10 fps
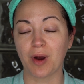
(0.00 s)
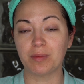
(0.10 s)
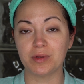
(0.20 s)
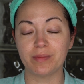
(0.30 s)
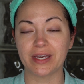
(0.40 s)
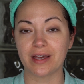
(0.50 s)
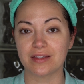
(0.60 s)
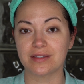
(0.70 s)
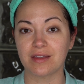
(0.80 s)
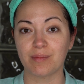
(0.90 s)
probably
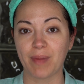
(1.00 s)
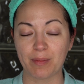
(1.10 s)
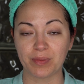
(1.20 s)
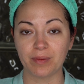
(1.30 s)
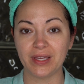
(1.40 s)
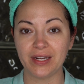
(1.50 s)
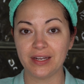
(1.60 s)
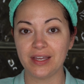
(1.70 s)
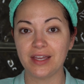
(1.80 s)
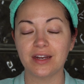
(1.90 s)
because of the peppermint
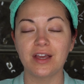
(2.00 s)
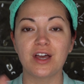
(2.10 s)
in it.